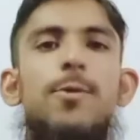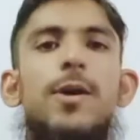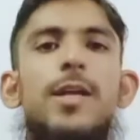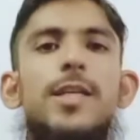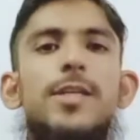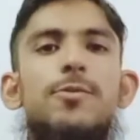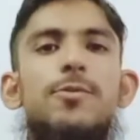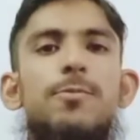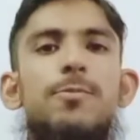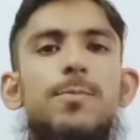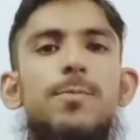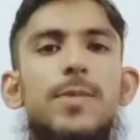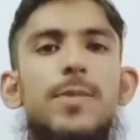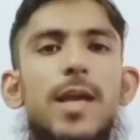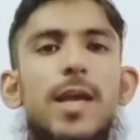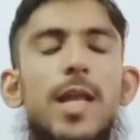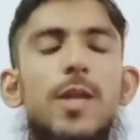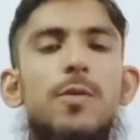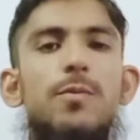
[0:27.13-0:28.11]
alaikum.
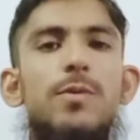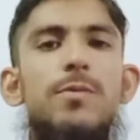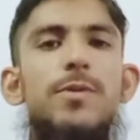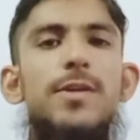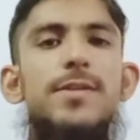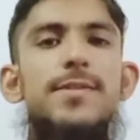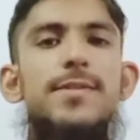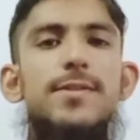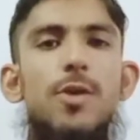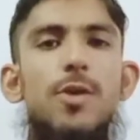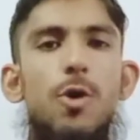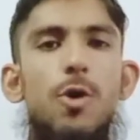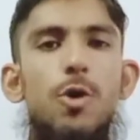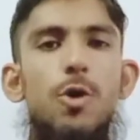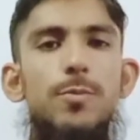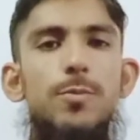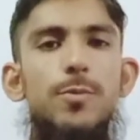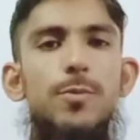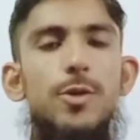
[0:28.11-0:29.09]
Hello viewers,
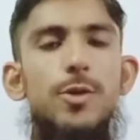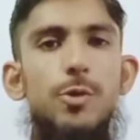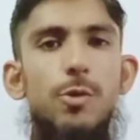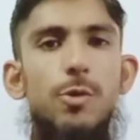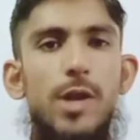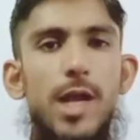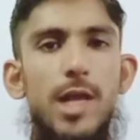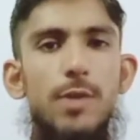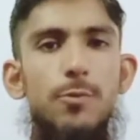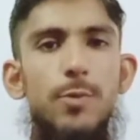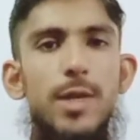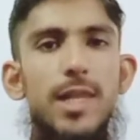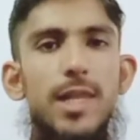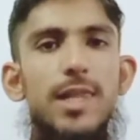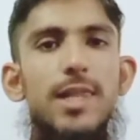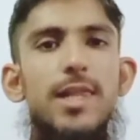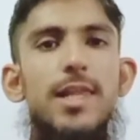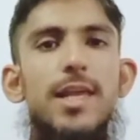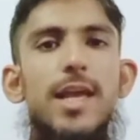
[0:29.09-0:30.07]
hope you are all
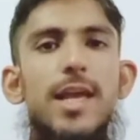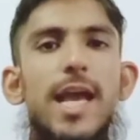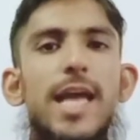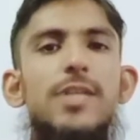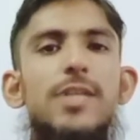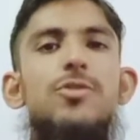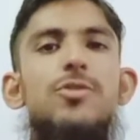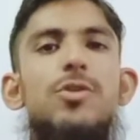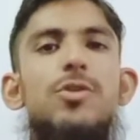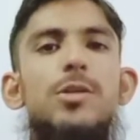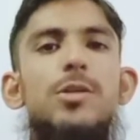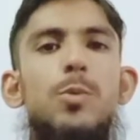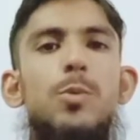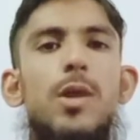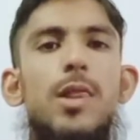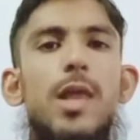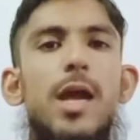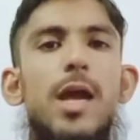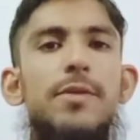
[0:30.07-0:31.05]
well and enjoying
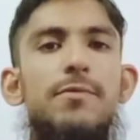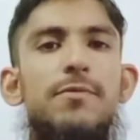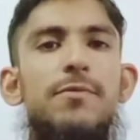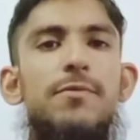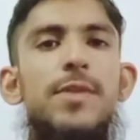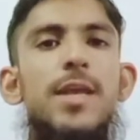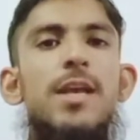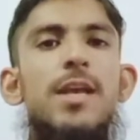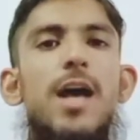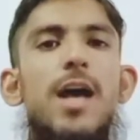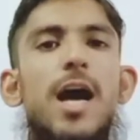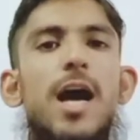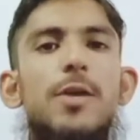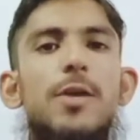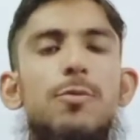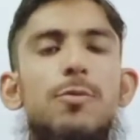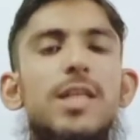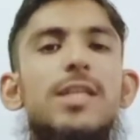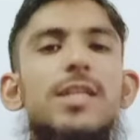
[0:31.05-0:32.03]
your life.
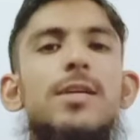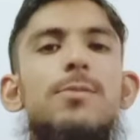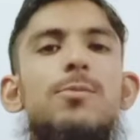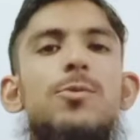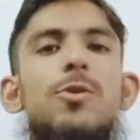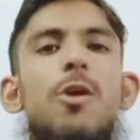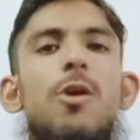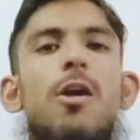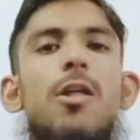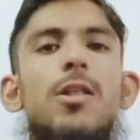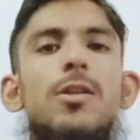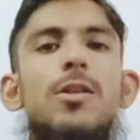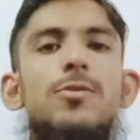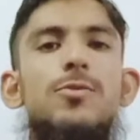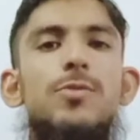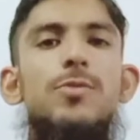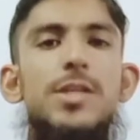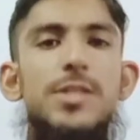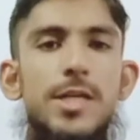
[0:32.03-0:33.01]
I welcome you all
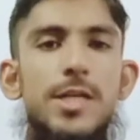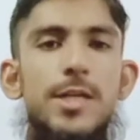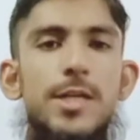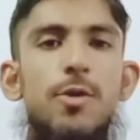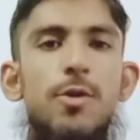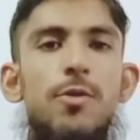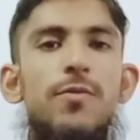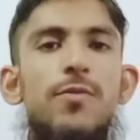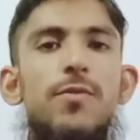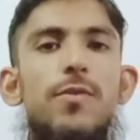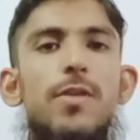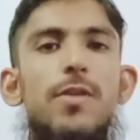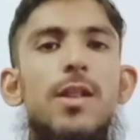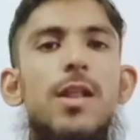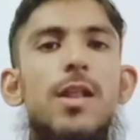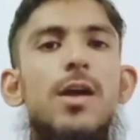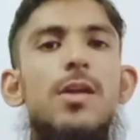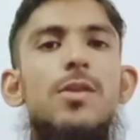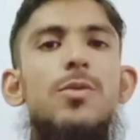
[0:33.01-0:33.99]
to the channel of
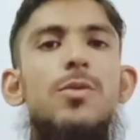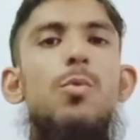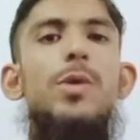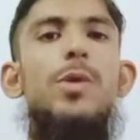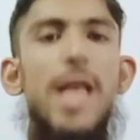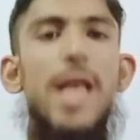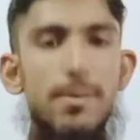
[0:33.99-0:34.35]
Along with